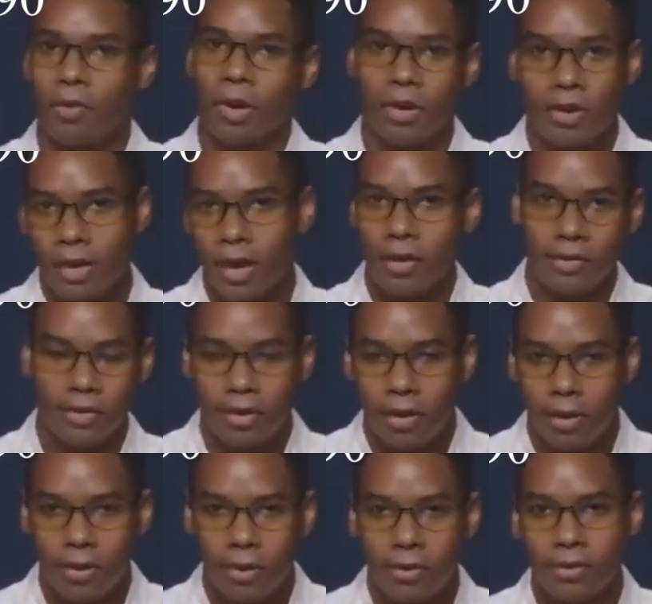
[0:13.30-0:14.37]
for around
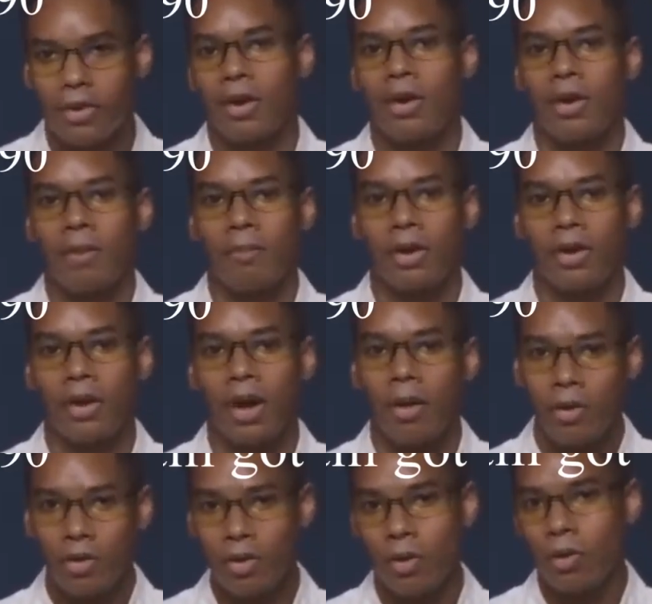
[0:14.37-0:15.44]
$1,000, but I
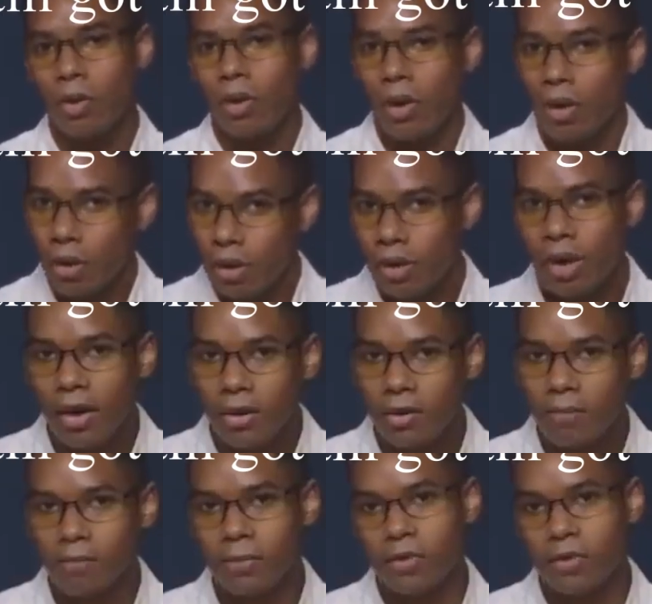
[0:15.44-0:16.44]
want to go all out,